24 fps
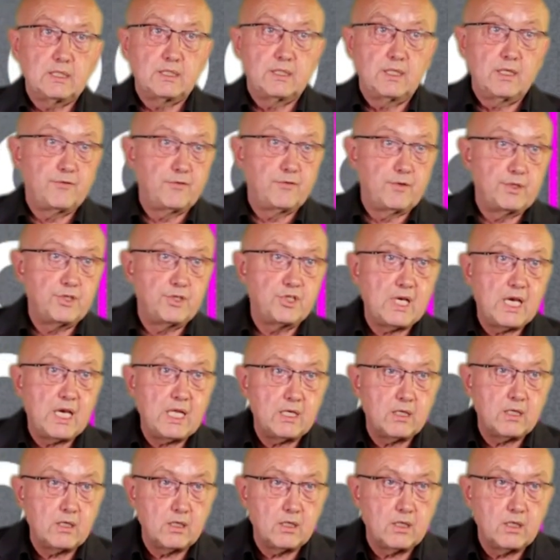different
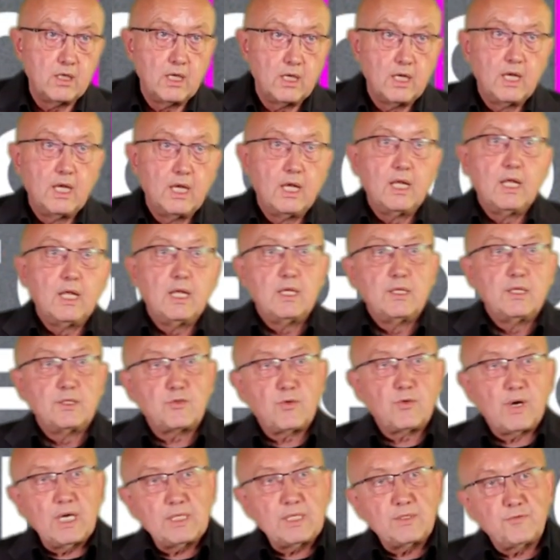gender.
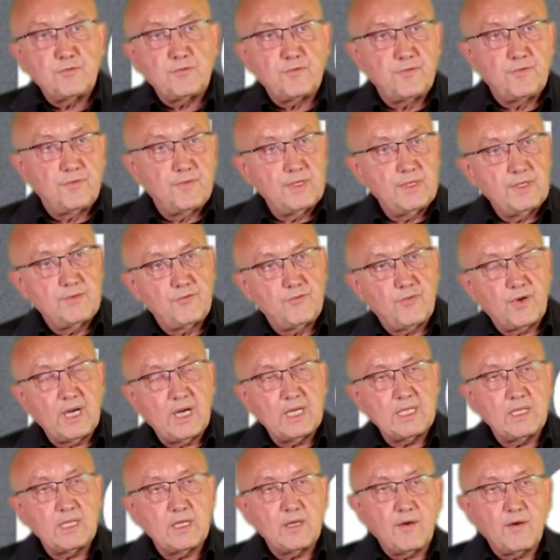Try to
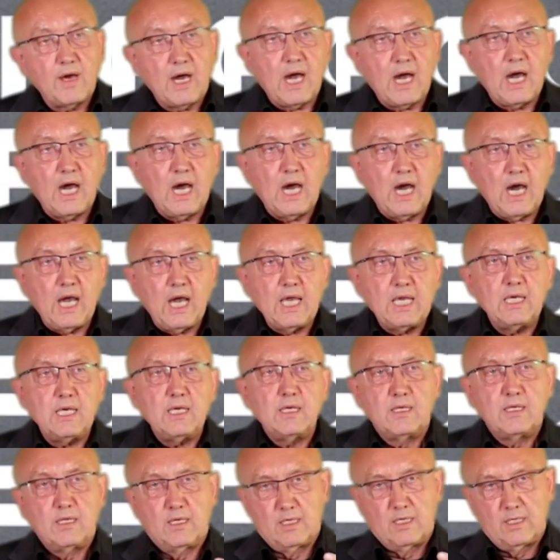find a high
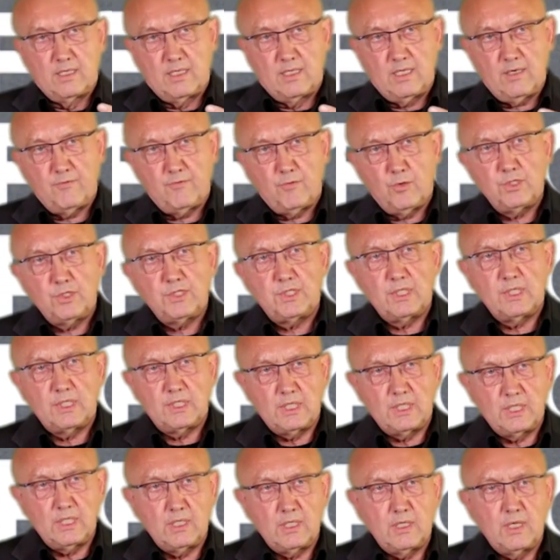
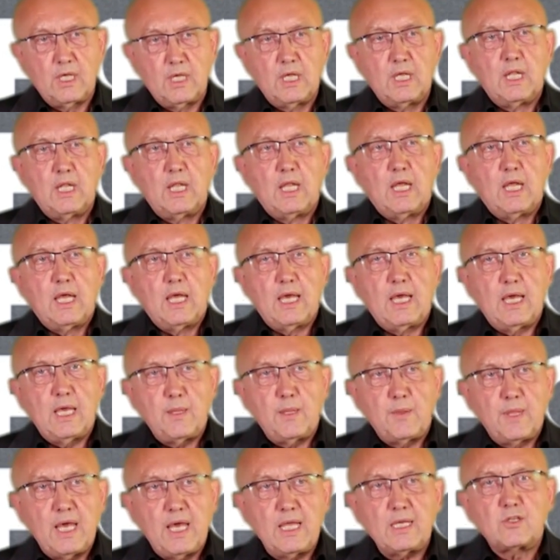diversity
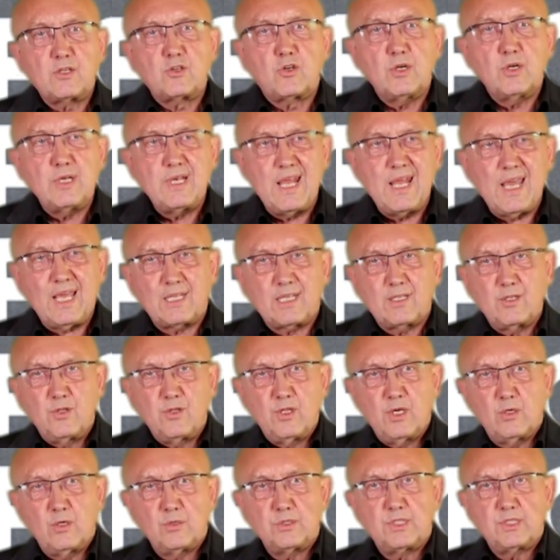and then connect
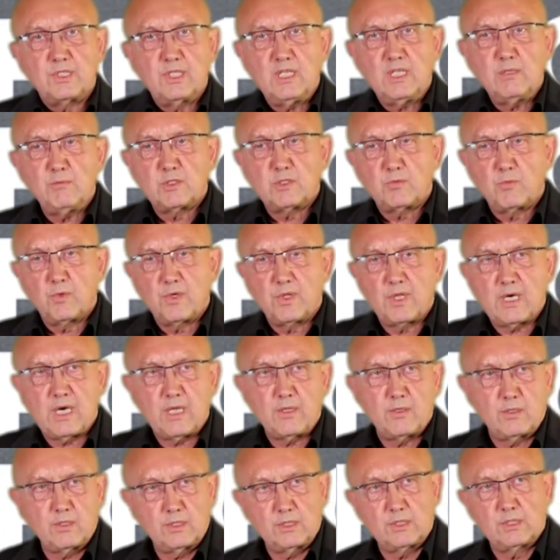those teams with
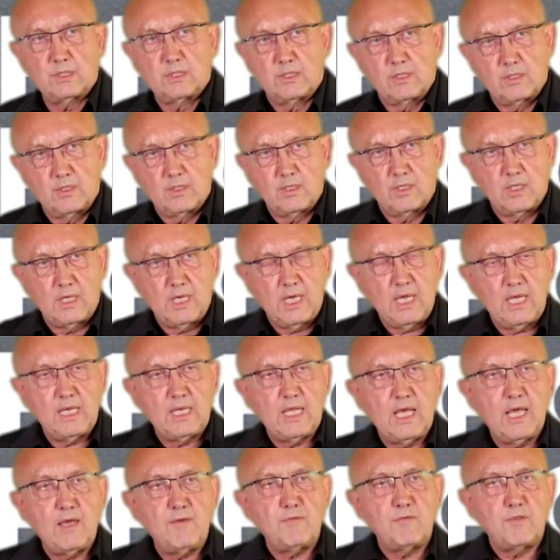others and
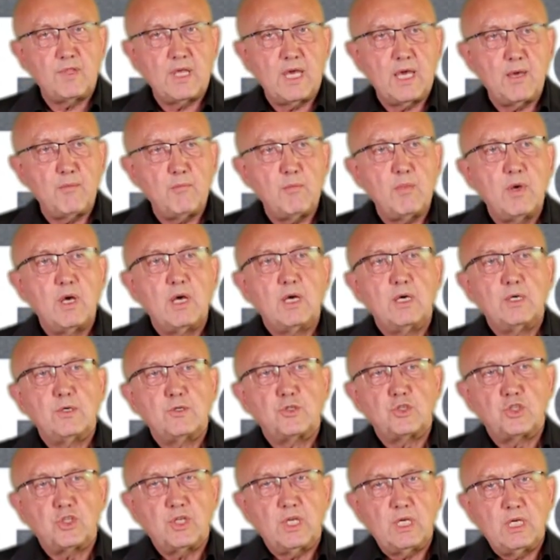have them
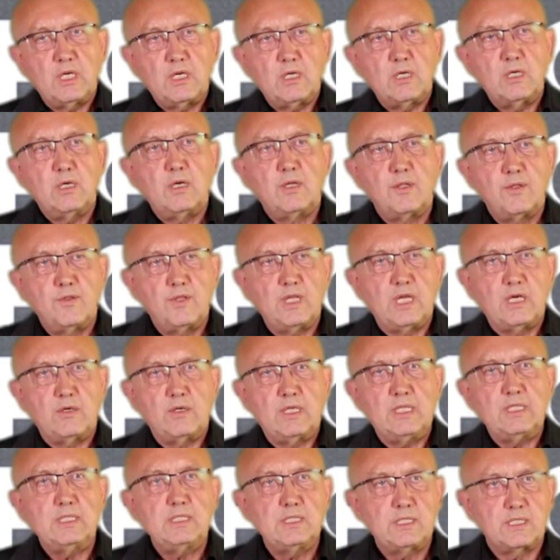share their
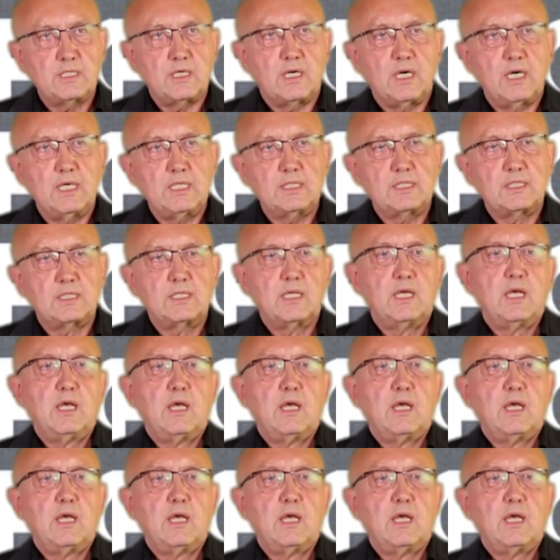insights.